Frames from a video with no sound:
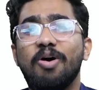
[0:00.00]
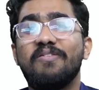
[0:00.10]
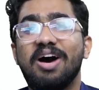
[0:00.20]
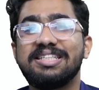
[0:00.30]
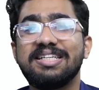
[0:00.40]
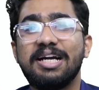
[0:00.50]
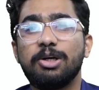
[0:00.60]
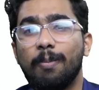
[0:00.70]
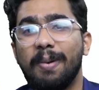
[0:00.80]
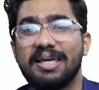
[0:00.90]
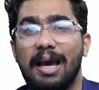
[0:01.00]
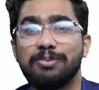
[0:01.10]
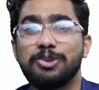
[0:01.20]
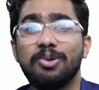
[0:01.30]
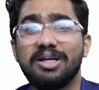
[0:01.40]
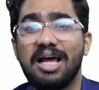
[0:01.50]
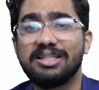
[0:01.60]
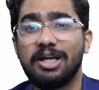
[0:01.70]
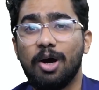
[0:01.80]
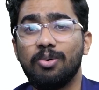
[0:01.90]
you are watching a DOPA capsule
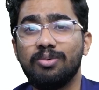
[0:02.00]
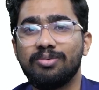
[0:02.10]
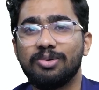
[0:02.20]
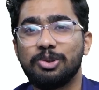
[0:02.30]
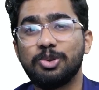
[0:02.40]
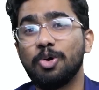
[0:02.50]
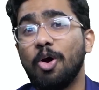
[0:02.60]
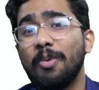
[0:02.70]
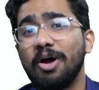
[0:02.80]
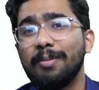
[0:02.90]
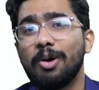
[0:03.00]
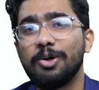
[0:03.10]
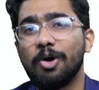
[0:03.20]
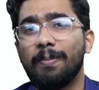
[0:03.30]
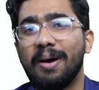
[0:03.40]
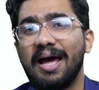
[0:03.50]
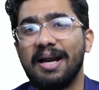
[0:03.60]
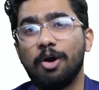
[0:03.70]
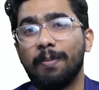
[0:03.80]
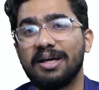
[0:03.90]
class now to know more about DOPA
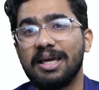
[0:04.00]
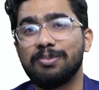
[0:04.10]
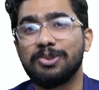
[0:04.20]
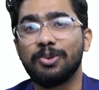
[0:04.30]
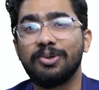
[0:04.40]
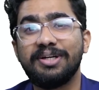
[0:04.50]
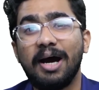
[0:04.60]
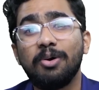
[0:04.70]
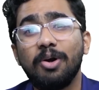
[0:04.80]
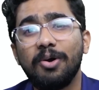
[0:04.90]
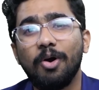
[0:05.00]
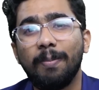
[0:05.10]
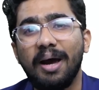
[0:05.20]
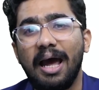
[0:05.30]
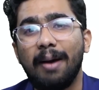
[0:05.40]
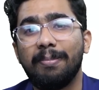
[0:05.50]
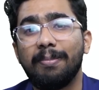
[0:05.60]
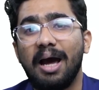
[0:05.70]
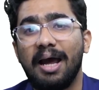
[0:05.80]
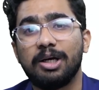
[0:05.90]
and DOPA capsule download DOPA app
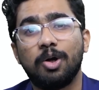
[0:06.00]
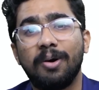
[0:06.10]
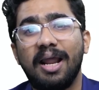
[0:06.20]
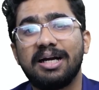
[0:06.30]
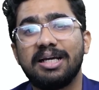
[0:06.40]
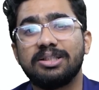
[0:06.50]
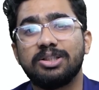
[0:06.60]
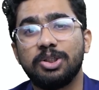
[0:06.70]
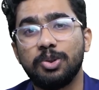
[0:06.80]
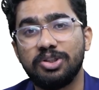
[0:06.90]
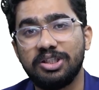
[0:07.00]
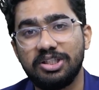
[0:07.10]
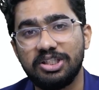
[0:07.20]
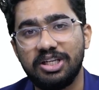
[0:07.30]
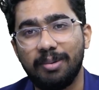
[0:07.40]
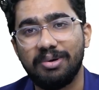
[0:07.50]
and contact us using this